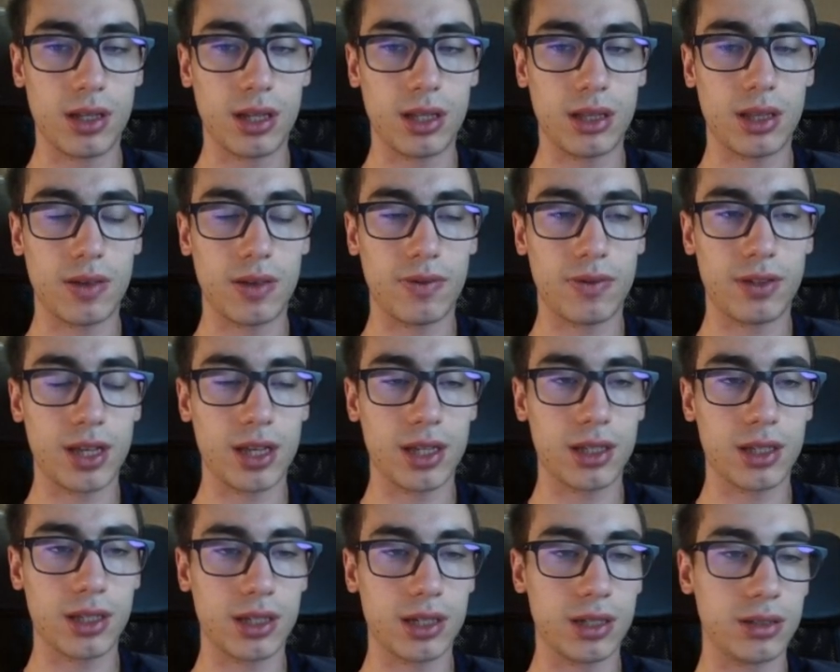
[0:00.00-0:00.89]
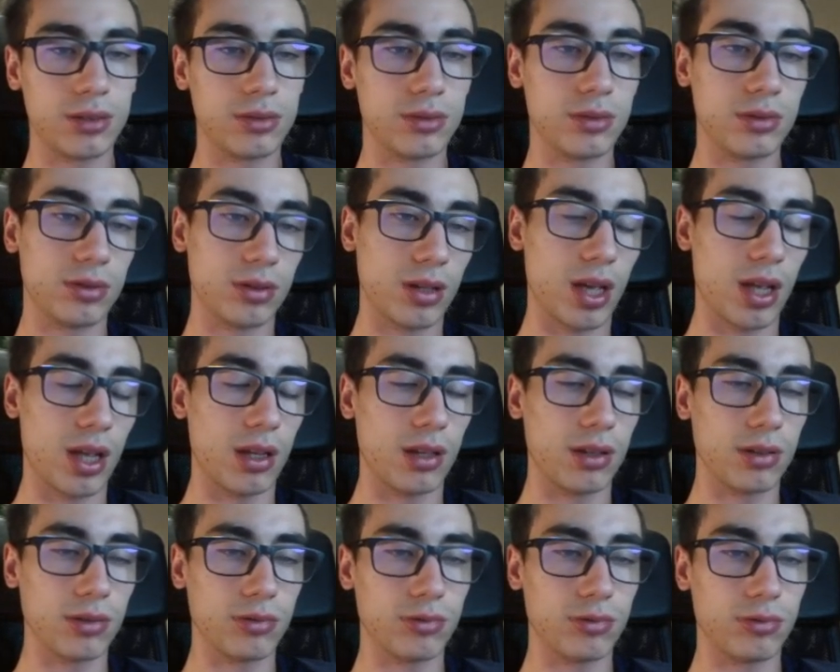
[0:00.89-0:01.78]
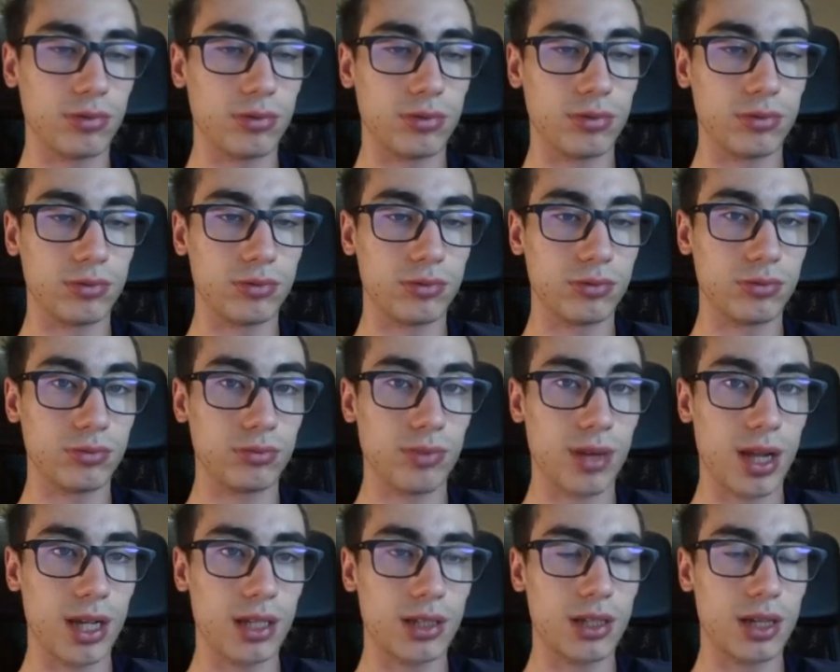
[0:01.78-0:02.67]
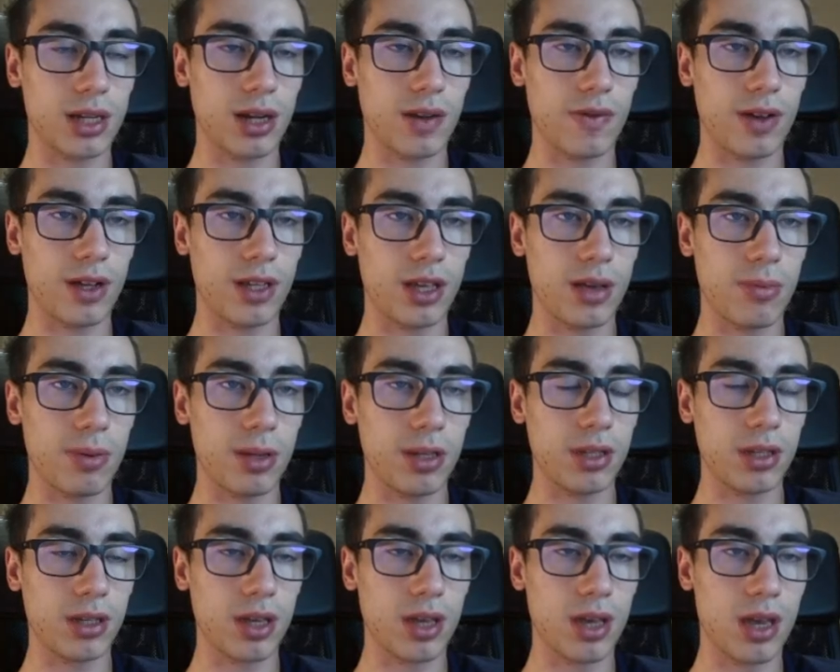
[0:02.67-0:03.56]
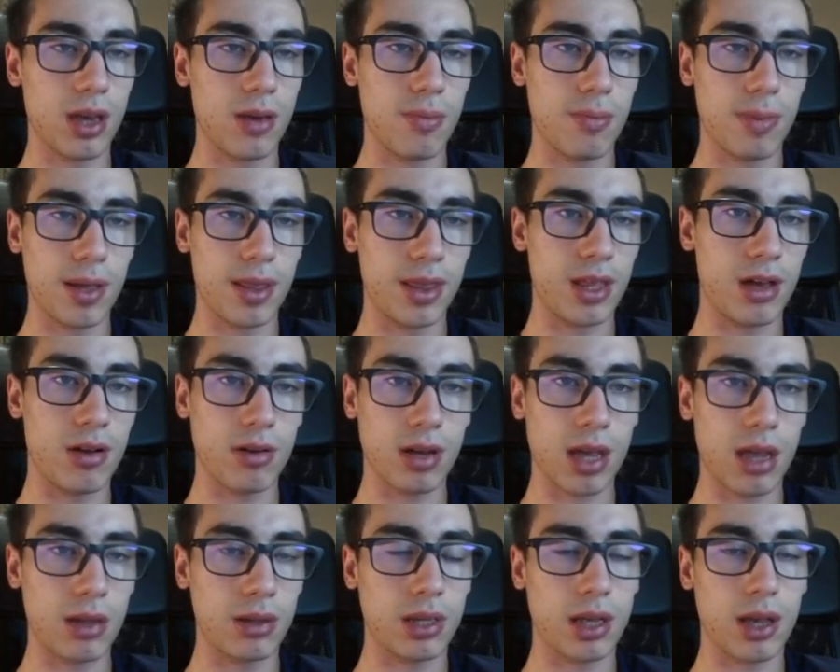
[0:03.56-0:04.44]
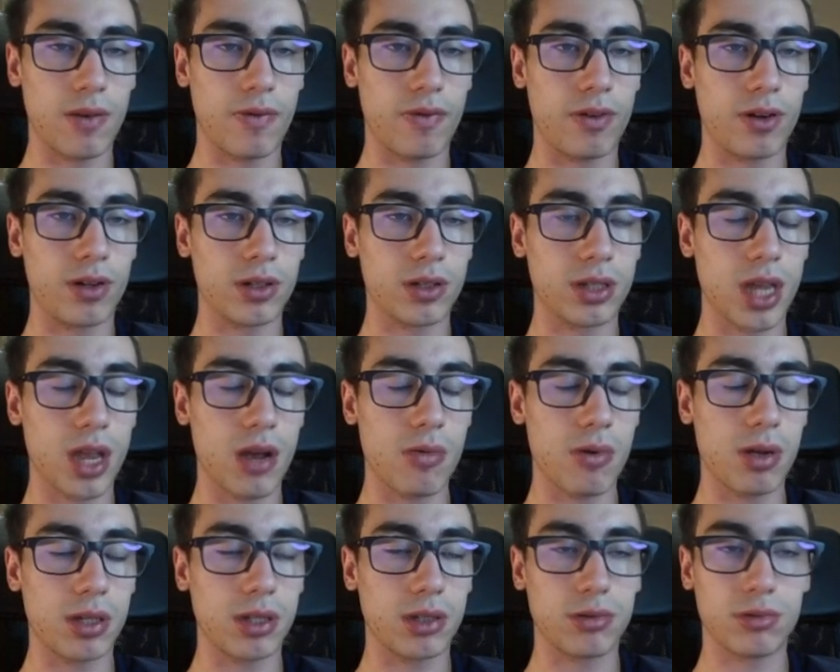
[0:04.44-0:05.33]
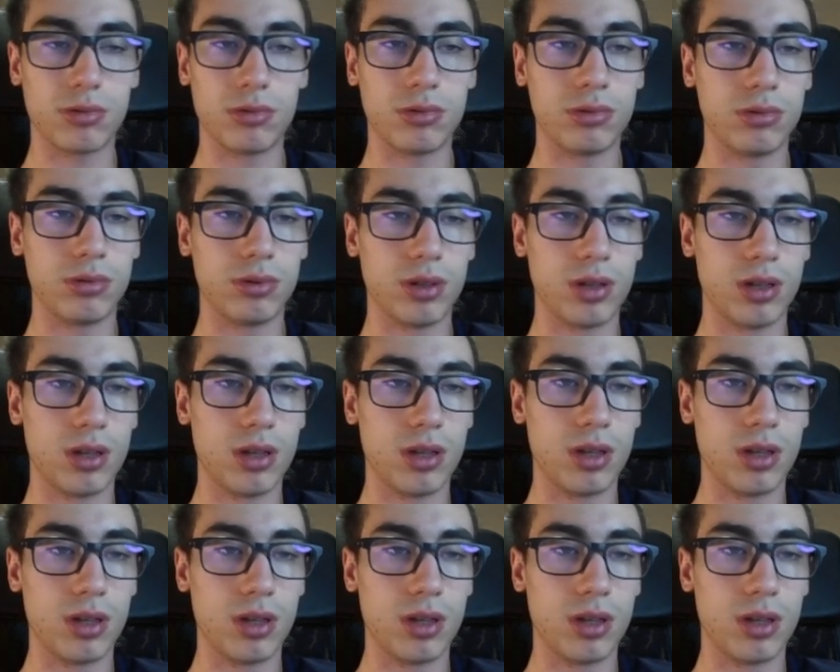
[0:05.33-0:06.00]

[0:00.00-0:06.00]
knight f6, and okay, black sacrifice a piece, but now gains a 4 sequence who